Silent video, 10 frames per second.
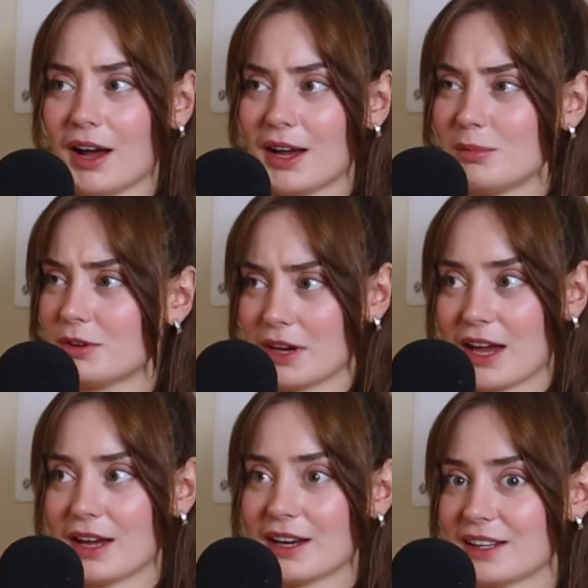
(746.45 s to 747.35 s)
I'm
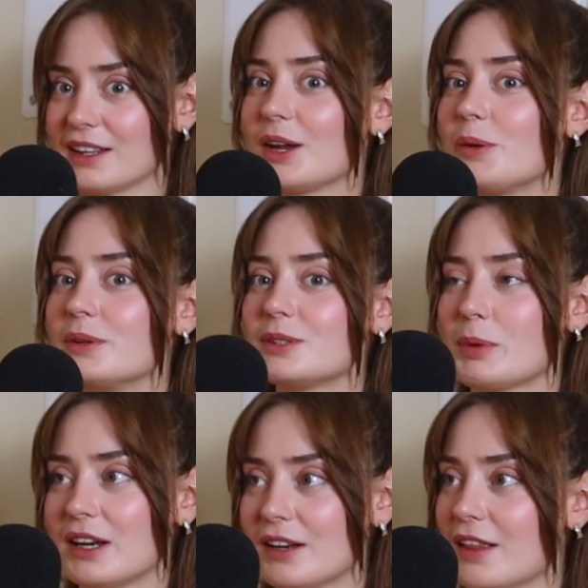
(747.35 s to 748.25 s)
okay. And then I would
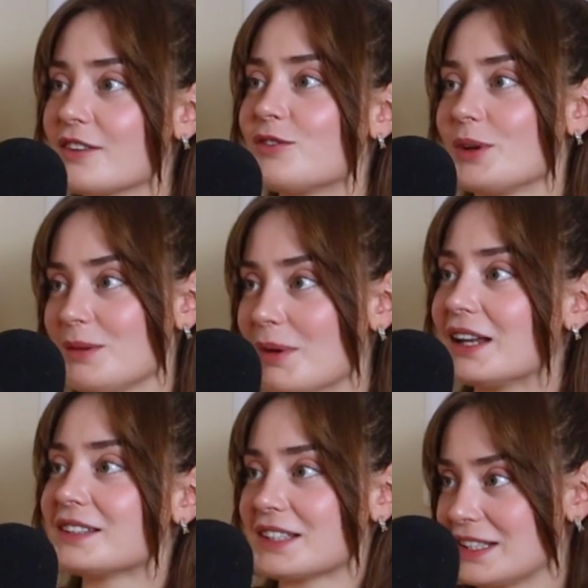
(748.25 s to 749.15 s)
spend another 40
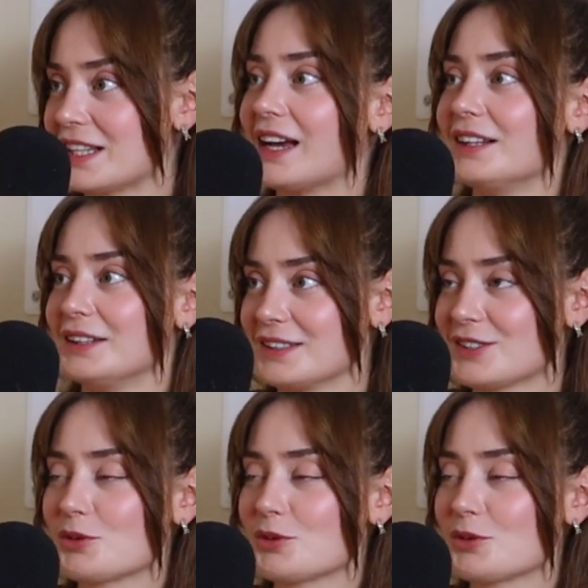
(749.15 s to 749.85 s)
minutes in silence